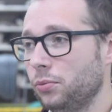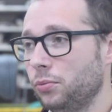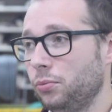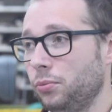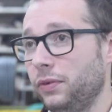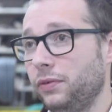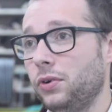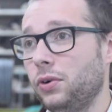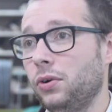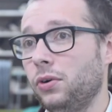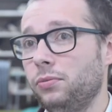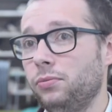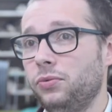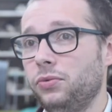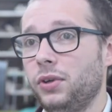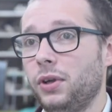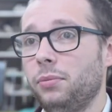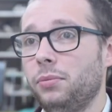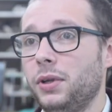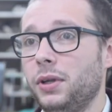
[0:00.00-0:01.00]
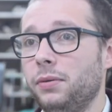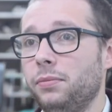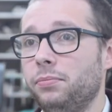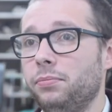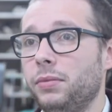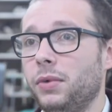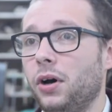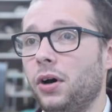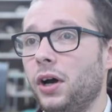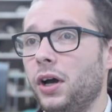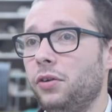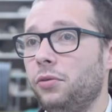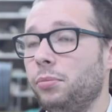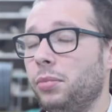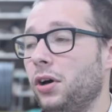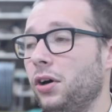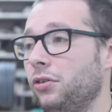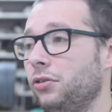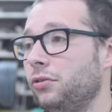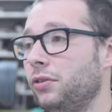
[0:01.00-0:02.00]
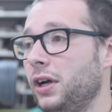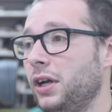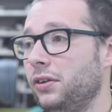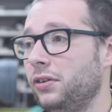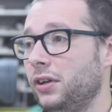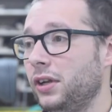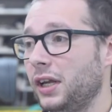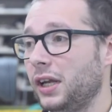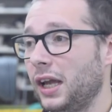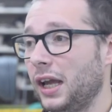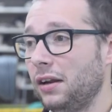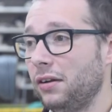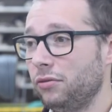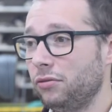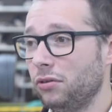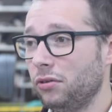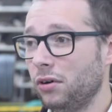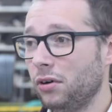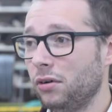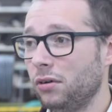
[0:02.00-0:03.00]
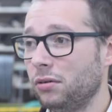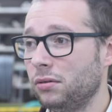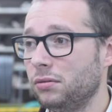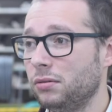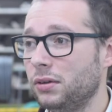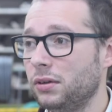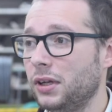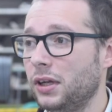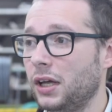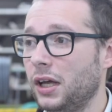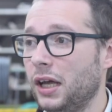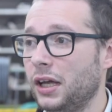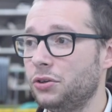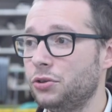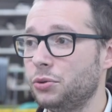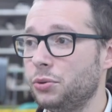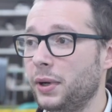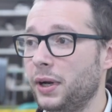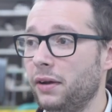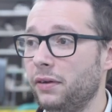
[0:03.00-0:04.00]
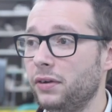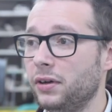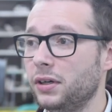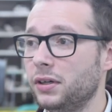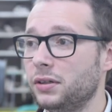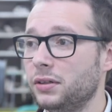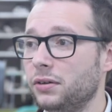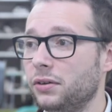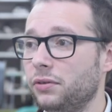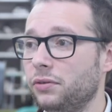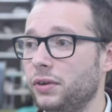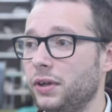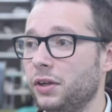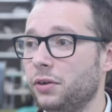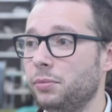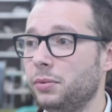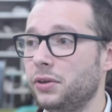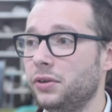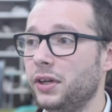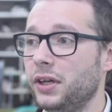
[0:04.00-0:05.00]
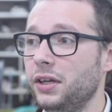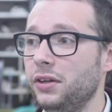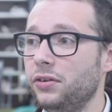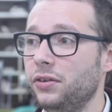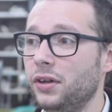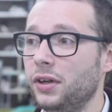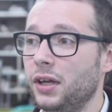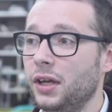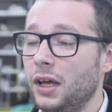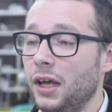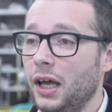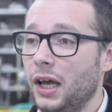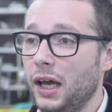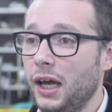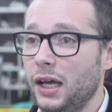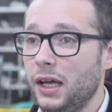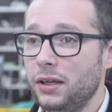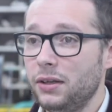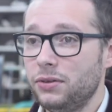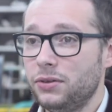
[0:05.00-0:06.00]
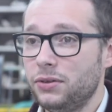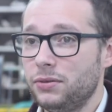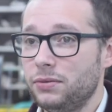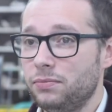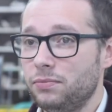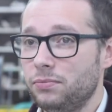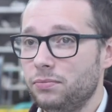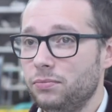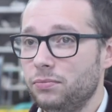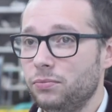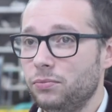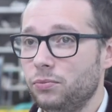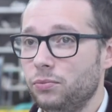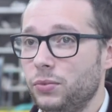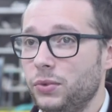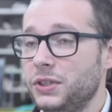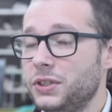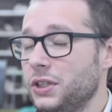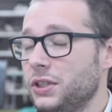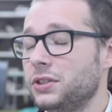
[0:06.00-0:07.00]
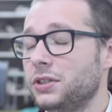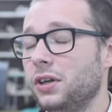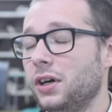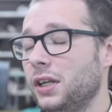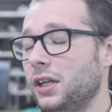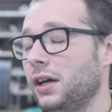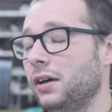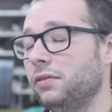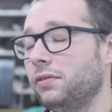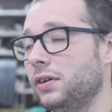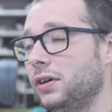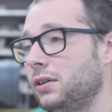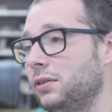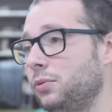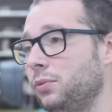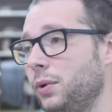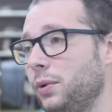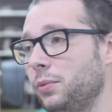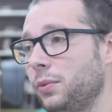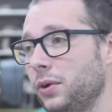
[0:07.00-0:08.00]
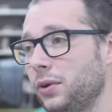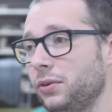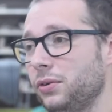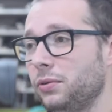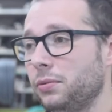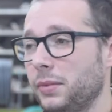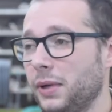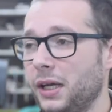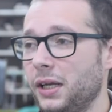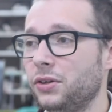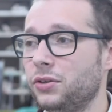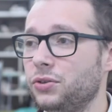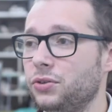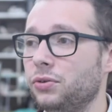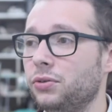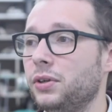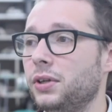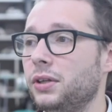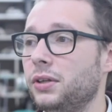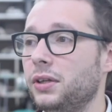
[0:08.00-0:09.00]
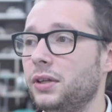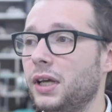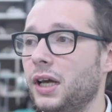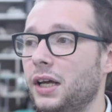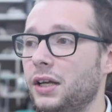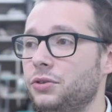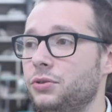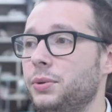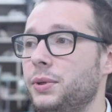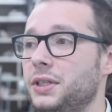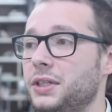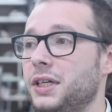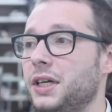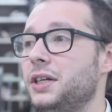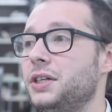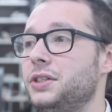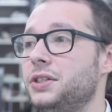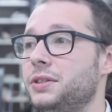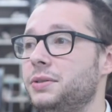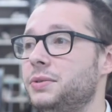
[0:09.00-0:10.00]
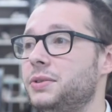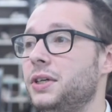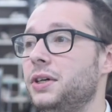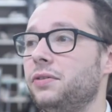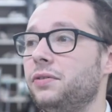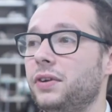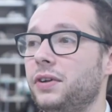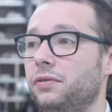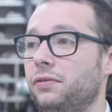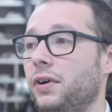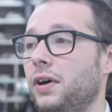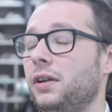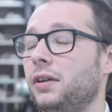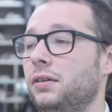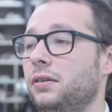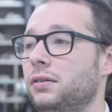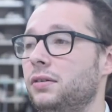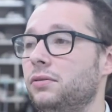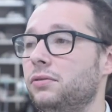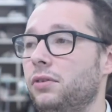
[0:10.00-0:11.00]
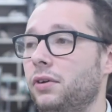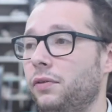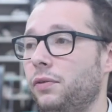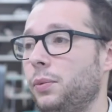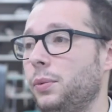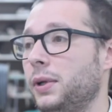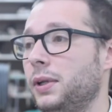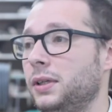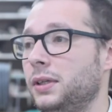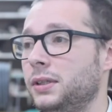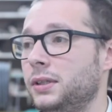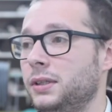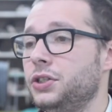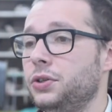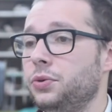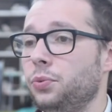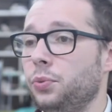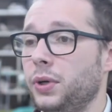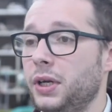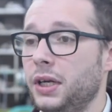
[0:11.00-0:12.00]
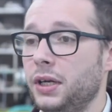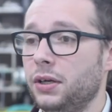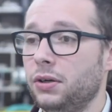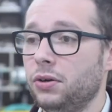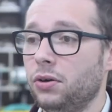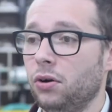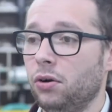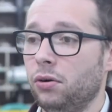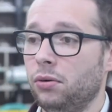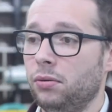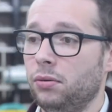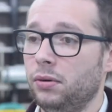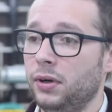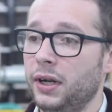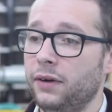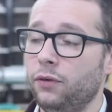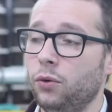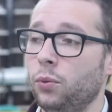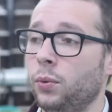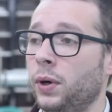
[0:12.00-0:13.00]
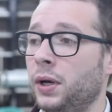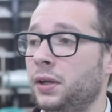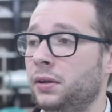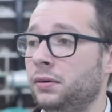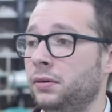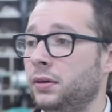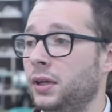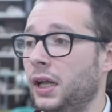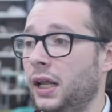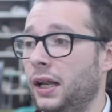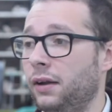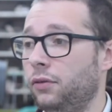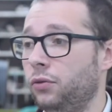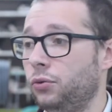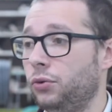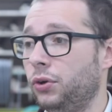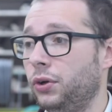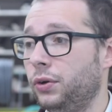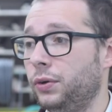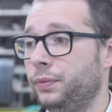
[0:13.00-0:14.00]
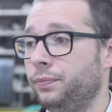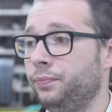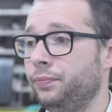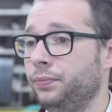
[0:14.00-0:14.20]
We've got some of the highest pass rates in Kent for our actual area of expertise, and we just like to have fun. We want to make sure the actual education itself is fun for everyone. And we got level 1 and level 2.